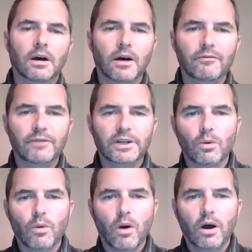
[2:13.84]

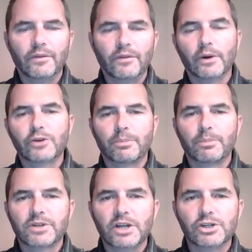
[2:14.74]
video on their
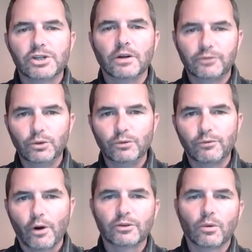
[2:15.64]
interpretation of Too
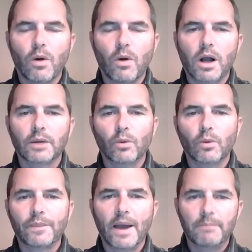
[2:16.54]
Far to Walk and
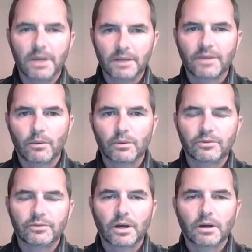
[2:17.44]
what that meant. That
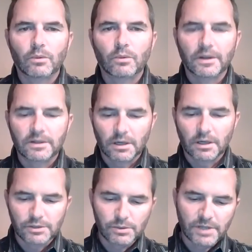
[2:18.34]
was what they did
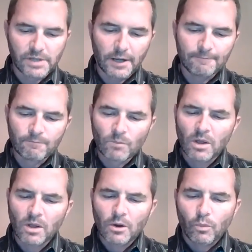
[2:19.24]
on Tuesday.
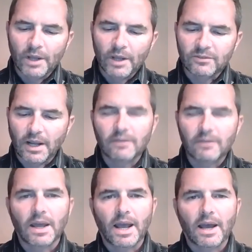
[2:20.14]
Wednesday,
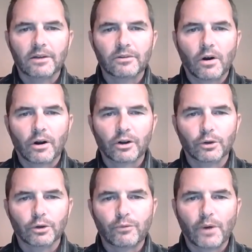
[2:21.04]
they had our
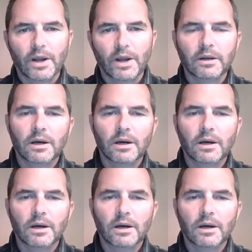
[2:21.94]
good friend